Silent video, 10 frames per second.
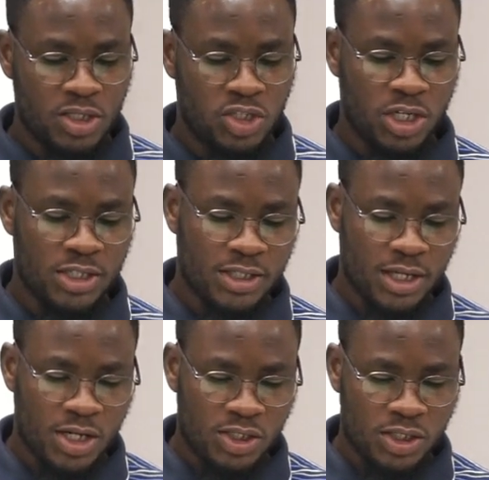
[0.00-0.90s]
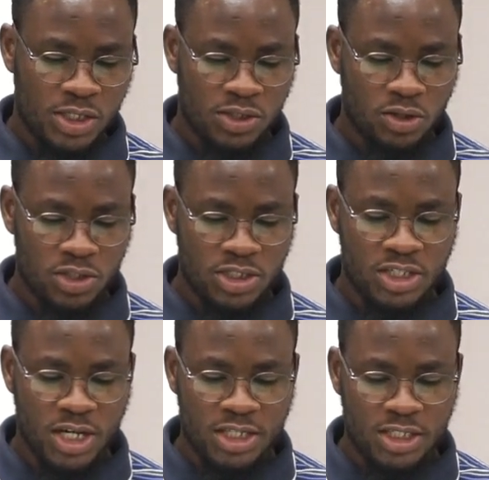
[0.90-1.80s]
Jesus is not
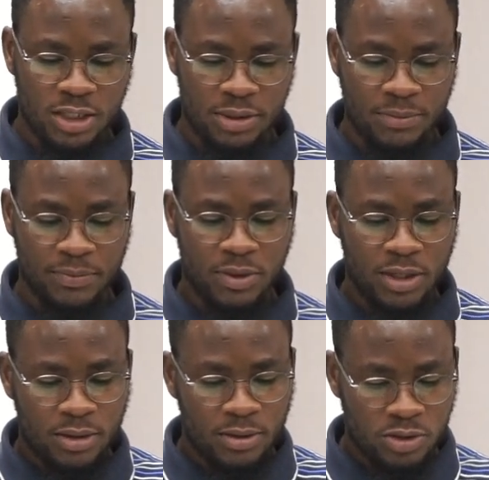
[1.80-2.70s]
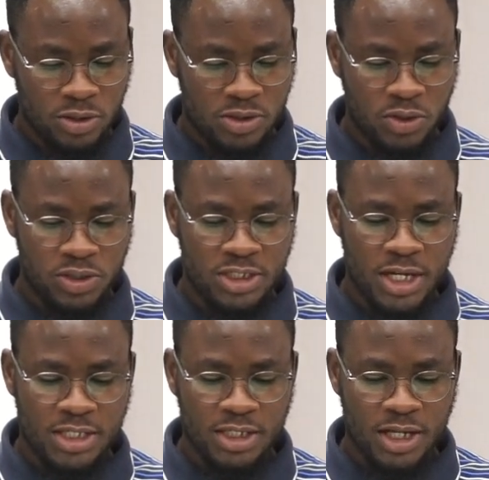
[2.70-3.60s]
judging. He's not
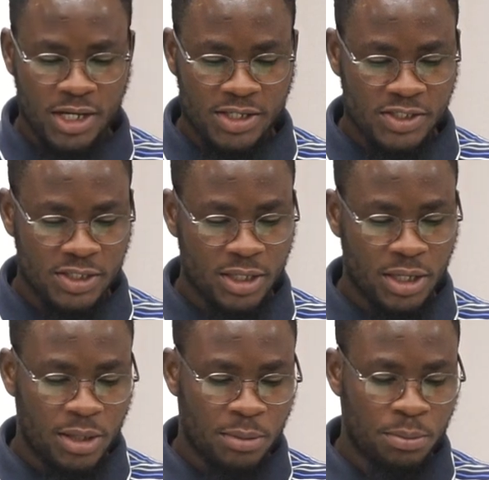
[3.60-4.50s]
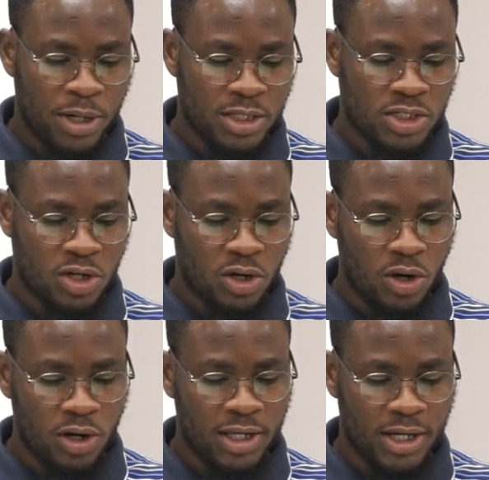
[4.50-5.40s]
judging us, but
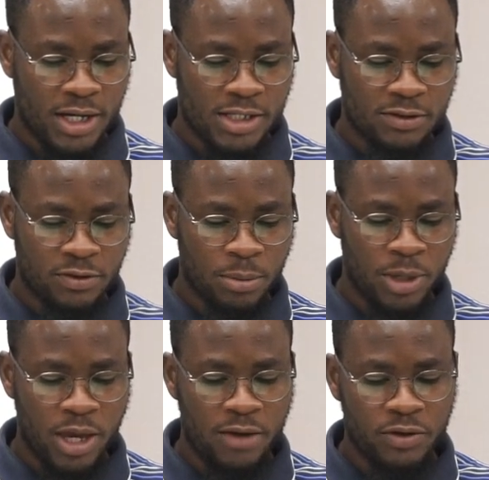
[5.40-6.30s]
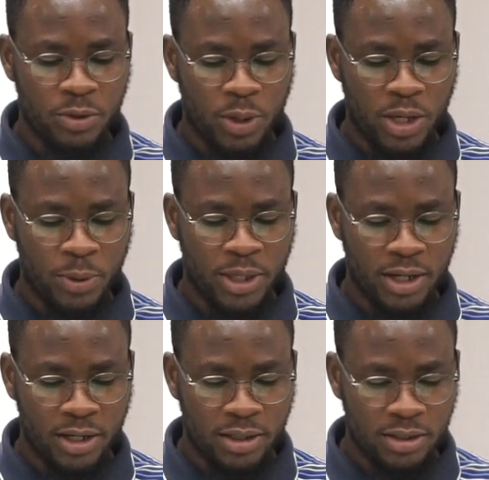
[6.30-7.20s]
calling us from everywhere we
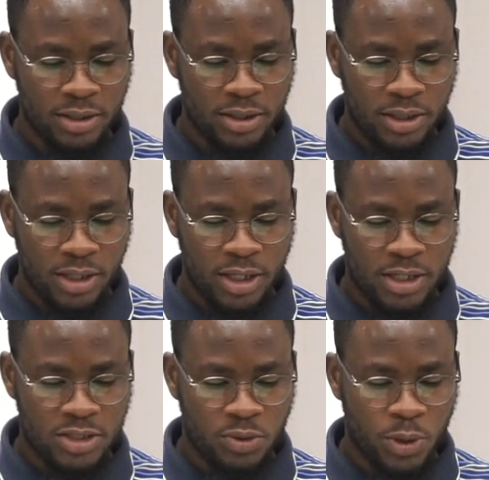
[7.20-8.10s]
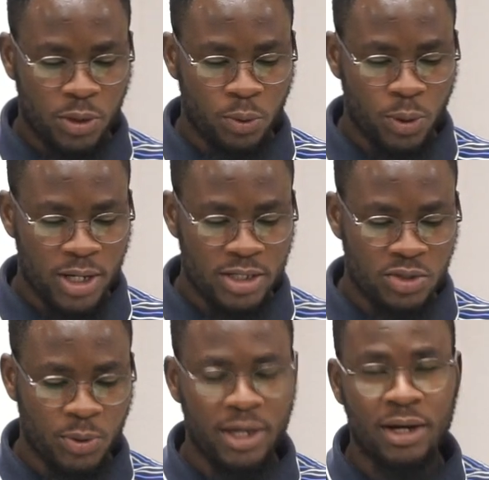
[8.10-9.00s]
are and with
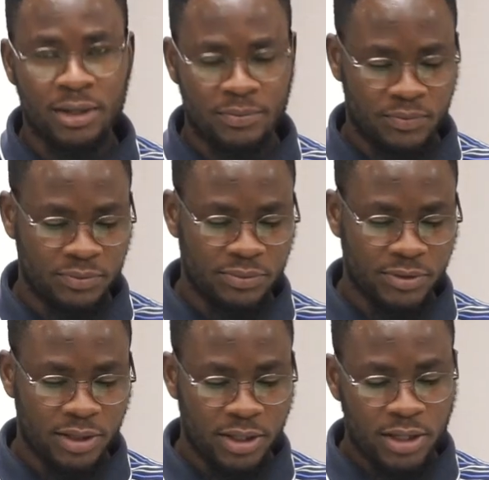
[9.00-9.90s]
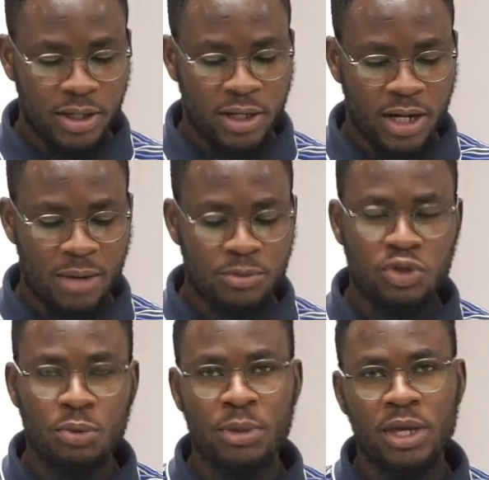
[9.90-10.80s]
what we are. Come
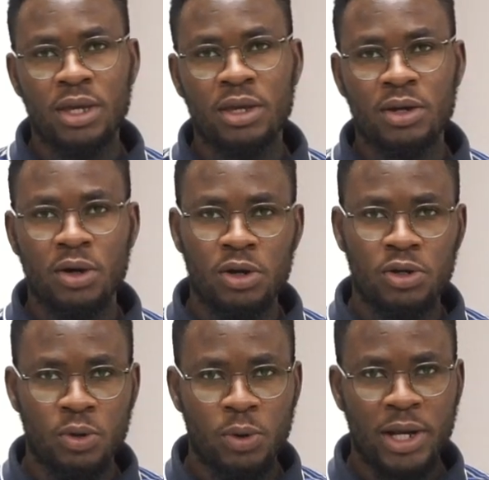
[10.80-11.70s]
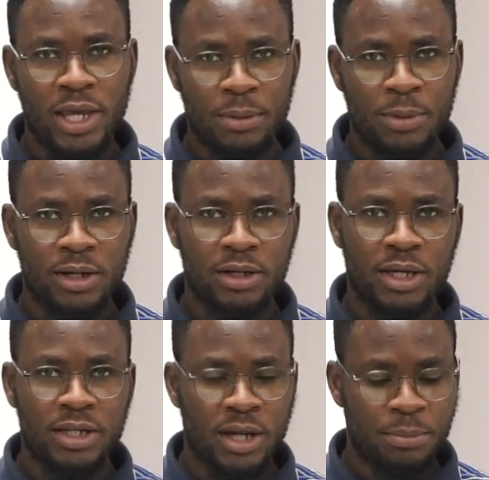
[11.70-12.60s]
to me, all you who labor
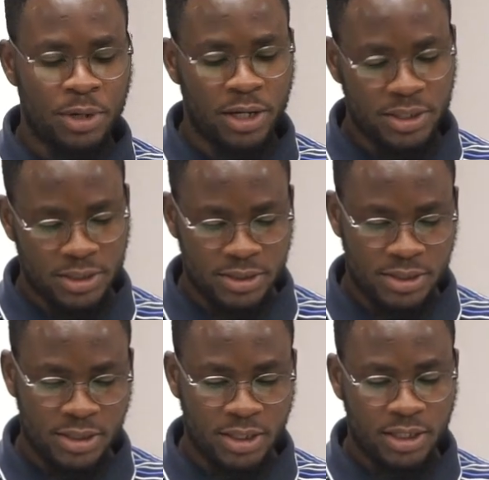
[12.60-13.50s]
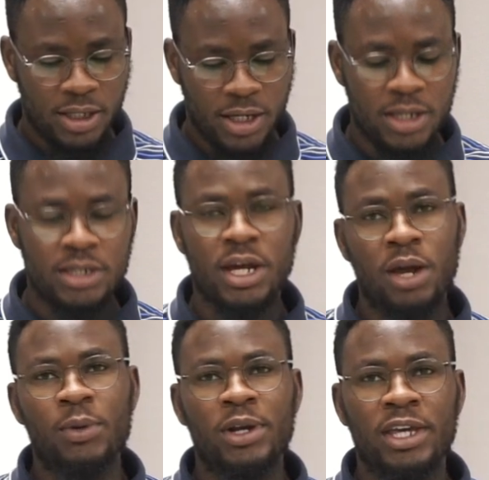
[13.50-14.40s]
and are burdened, and
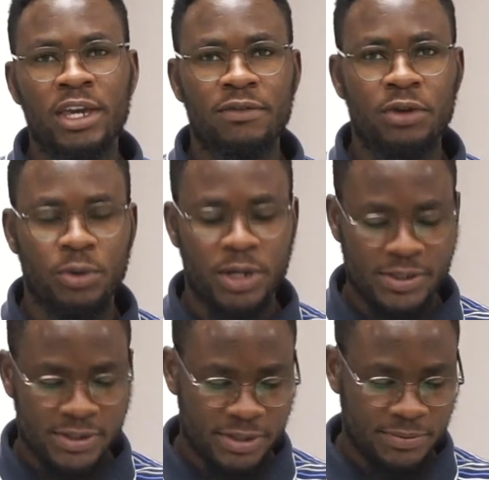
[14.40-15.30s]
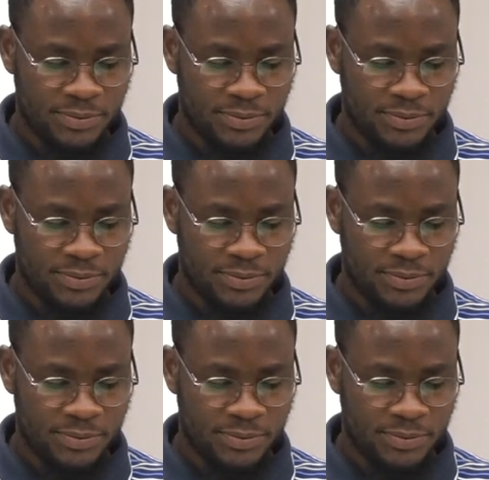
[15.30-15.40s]
I will give you rest.